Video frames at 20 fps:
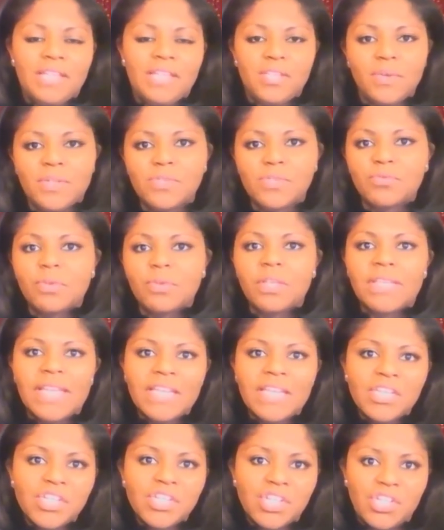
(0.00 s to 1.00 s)
So it's
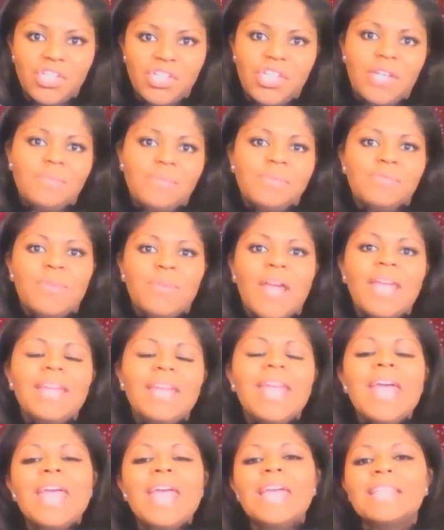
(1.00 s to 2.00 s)
relationships, right?